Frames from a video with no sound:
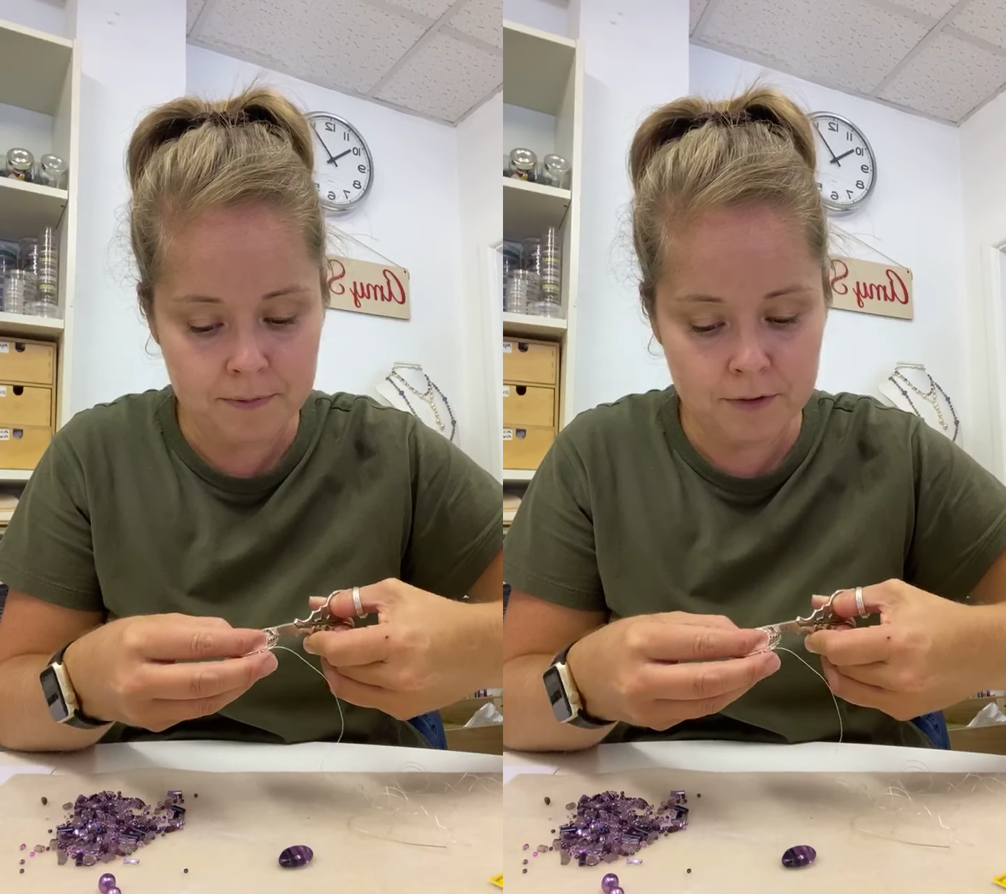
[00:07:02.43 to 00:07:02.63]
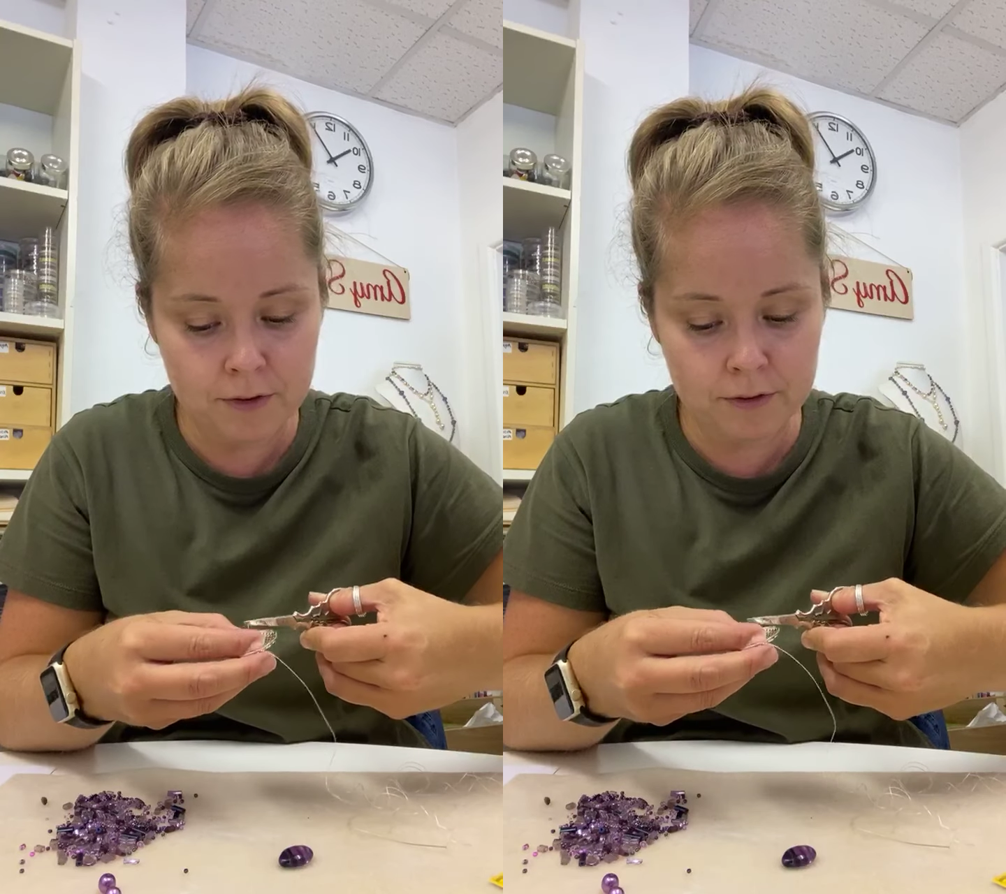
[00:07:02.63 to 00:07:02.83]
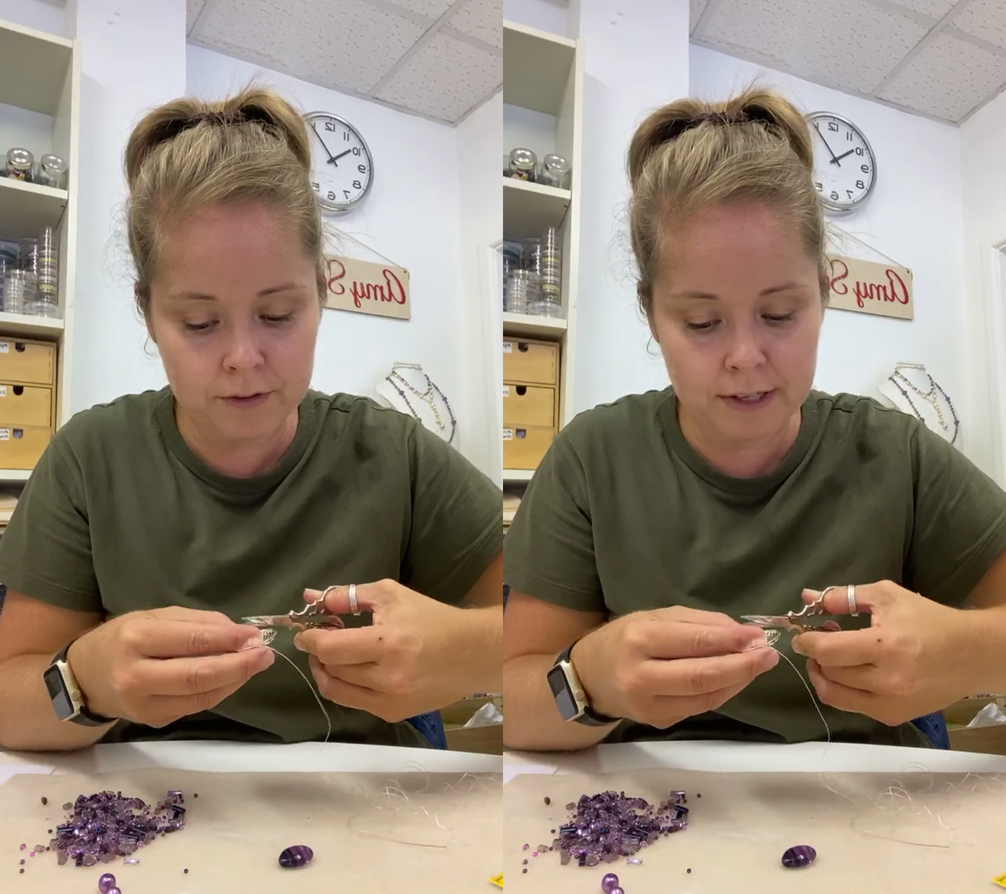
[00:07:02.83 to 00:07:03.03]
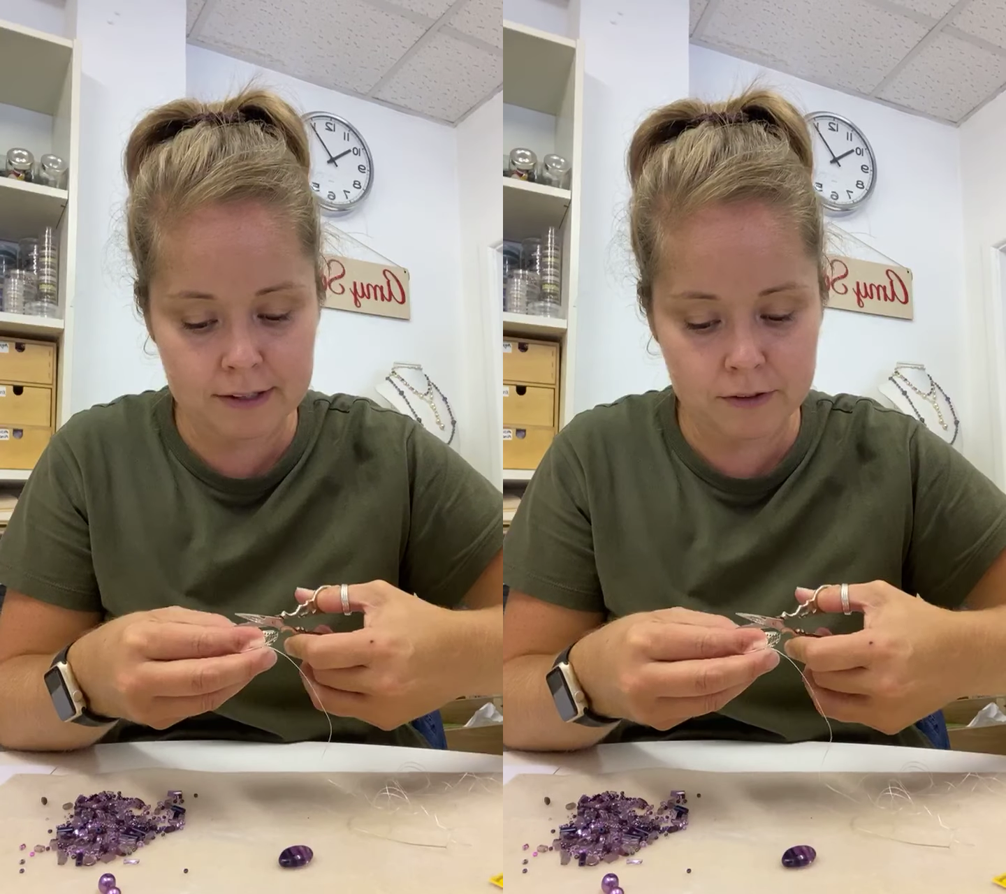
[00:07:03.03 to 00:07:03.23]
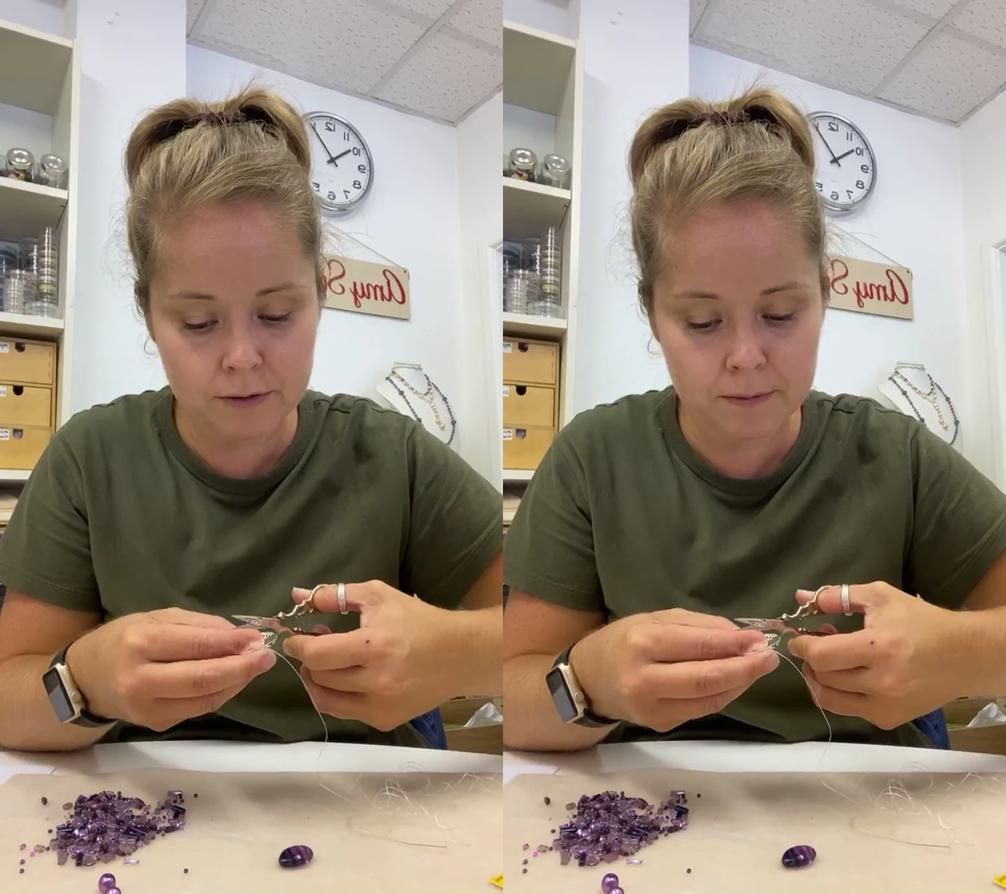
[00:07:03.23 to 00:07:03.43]
just a
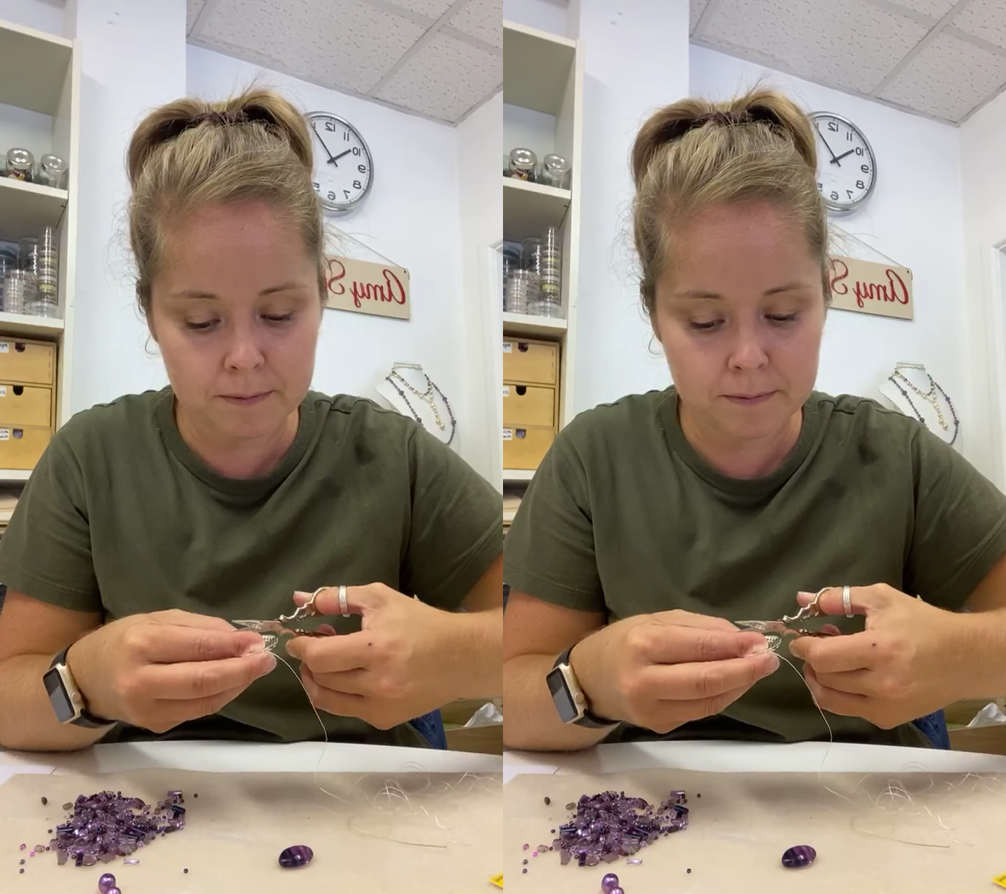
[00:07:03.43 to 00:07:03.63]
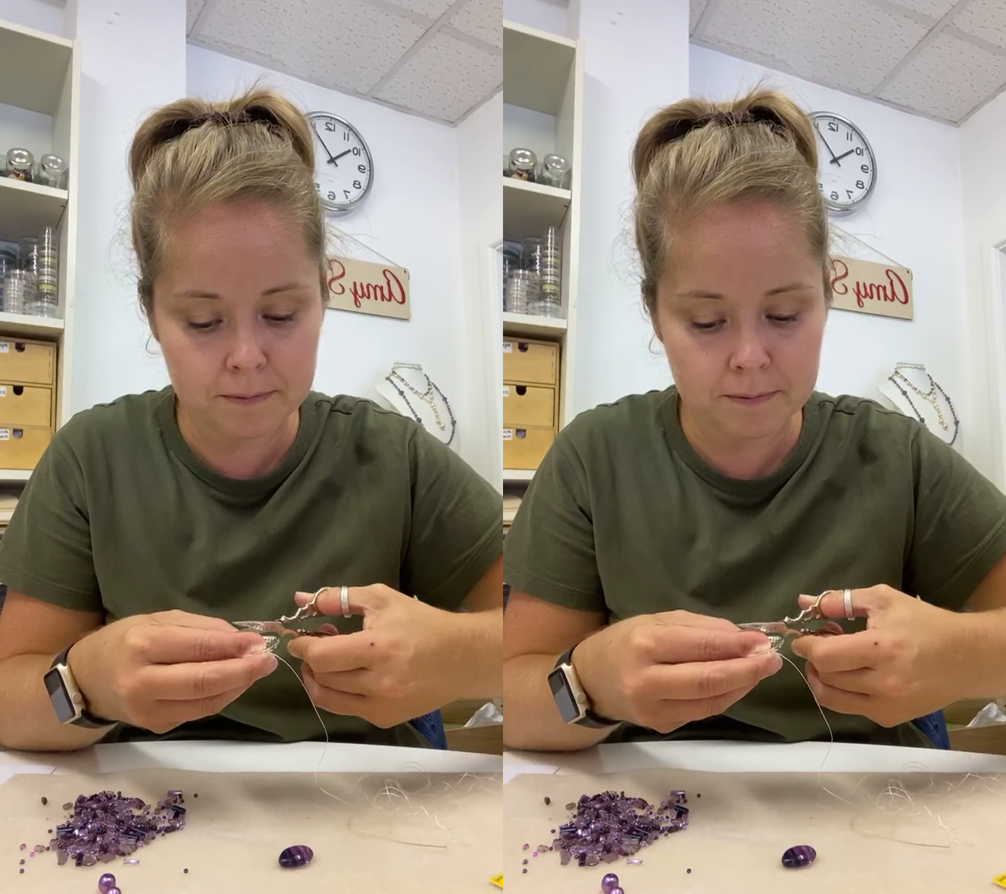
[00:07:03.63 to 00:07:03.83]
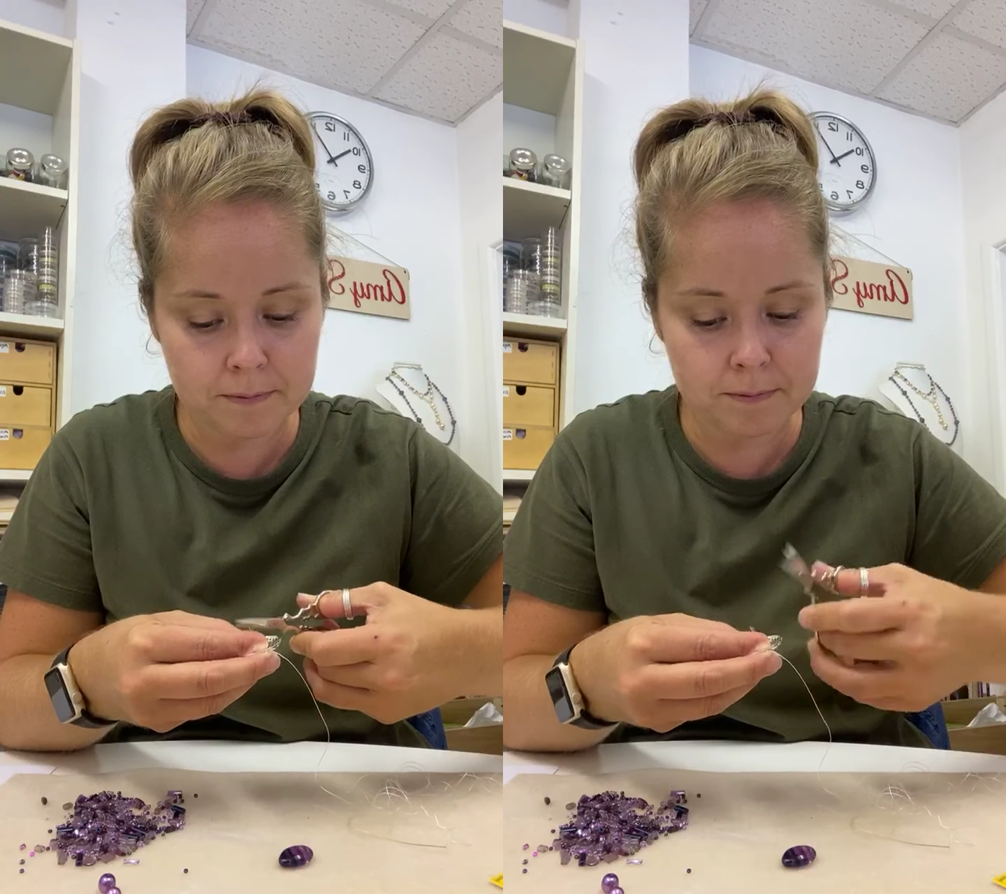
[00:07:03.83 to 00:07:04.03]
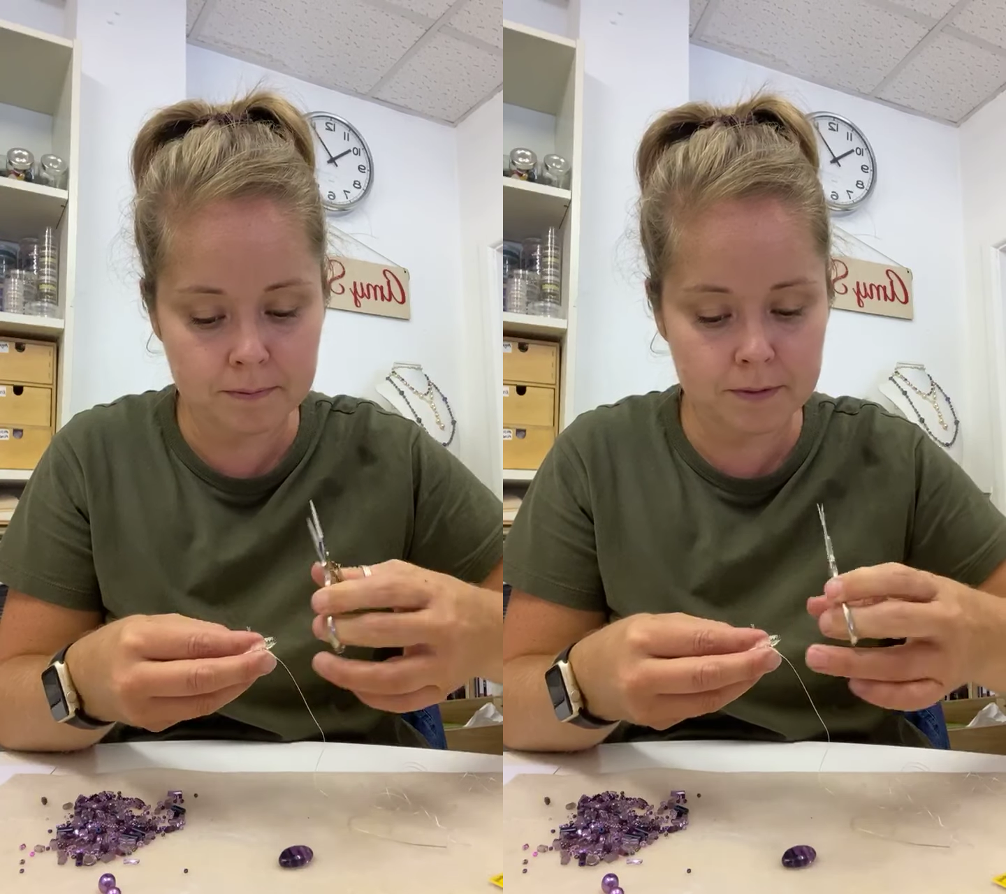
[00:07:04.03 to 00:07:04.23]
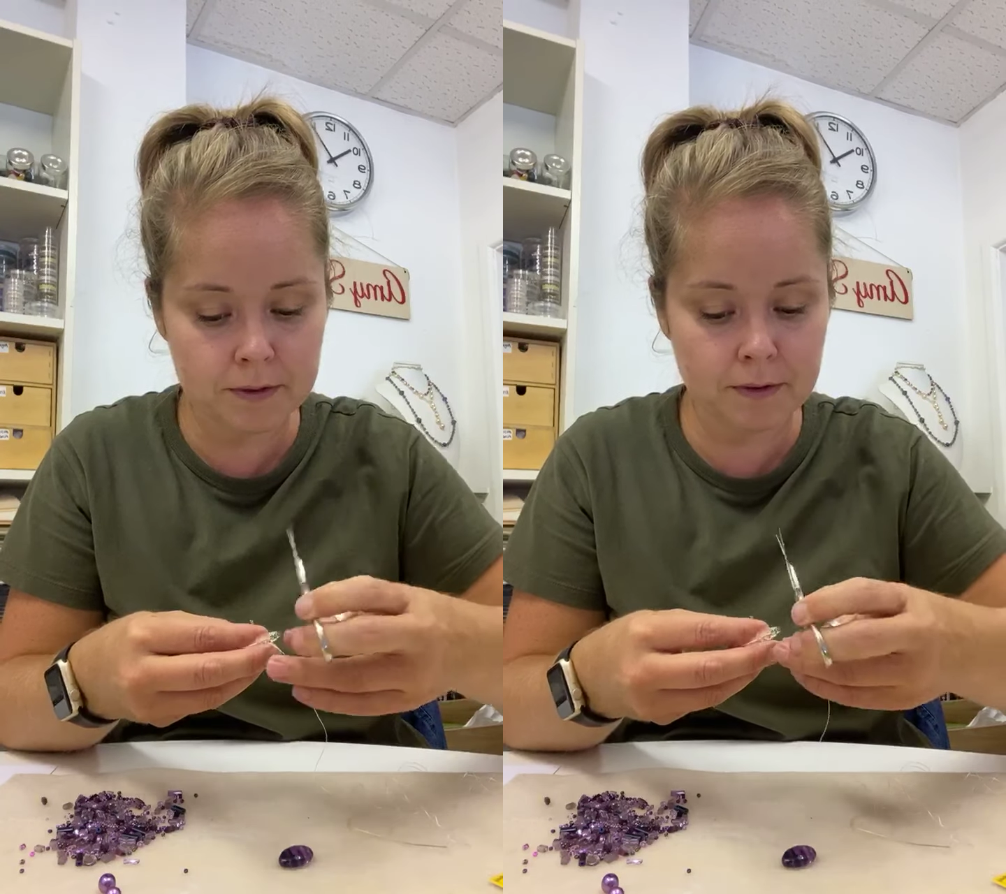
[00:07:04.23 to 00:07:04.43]
little.
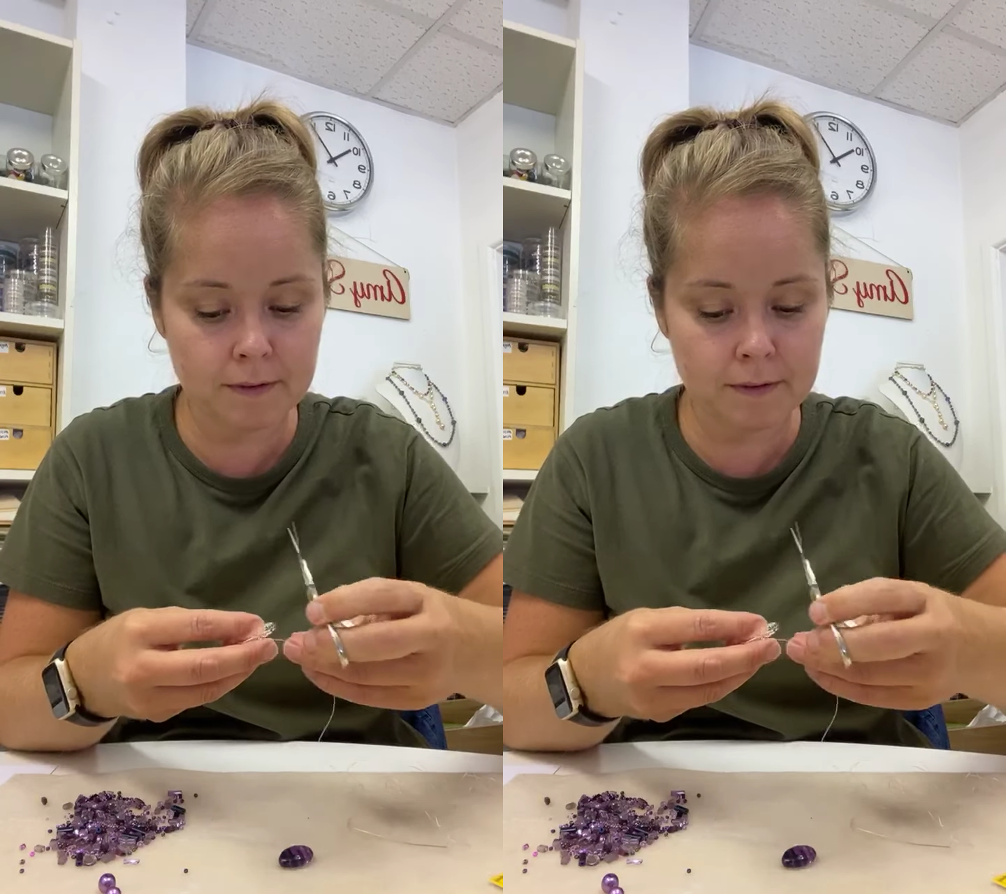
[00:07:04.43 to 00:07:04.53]
All